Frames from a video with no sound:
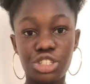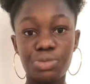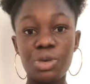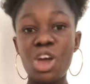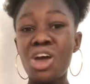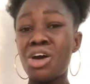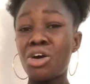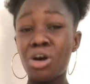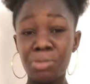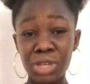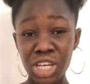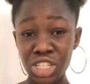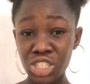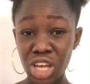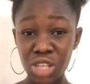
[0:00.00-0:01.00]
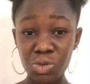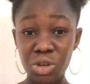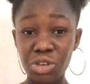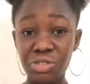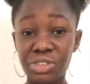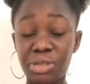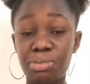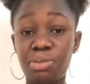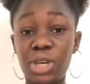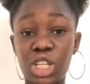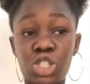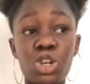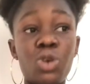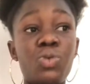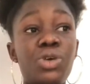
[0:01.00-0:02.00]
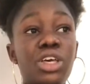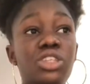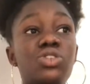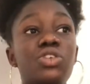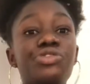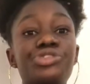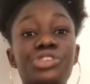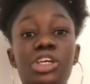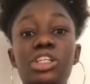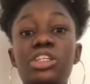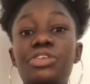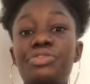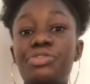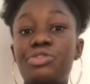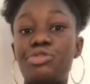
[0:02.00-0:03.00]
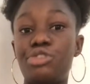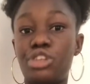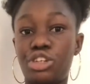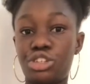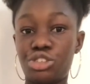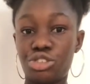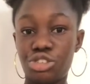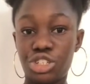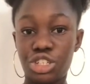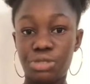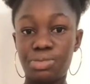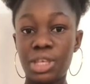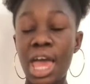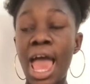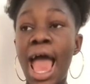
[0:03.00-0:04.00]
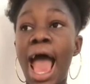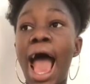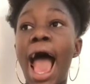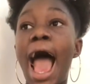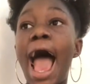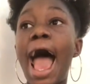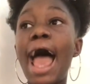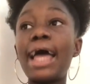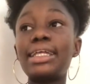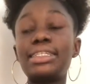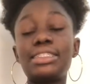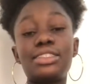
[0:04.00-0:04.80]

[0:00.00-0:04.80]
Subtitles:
Communication is one of the major ways of strengthening relationships. And